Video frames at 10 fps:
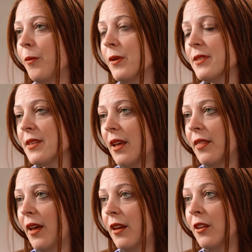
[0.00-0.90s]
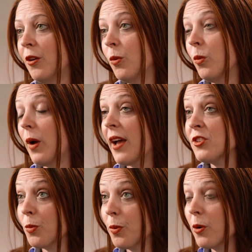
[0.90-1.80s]
would say that
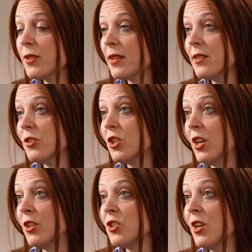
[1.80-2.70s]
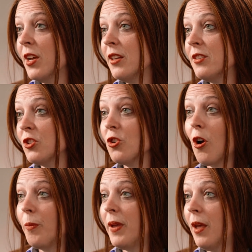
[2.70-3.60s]
as your processes change, does your
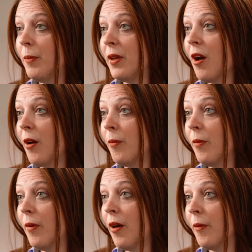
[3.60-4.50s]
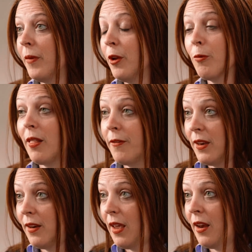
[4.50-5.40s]
RPA become
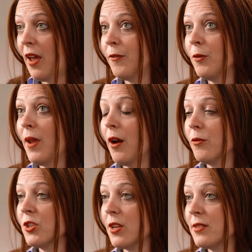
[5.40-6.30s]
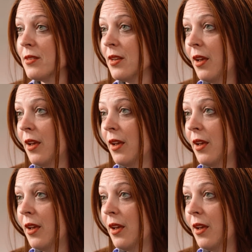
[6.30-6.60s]
irrelevant, and have you now just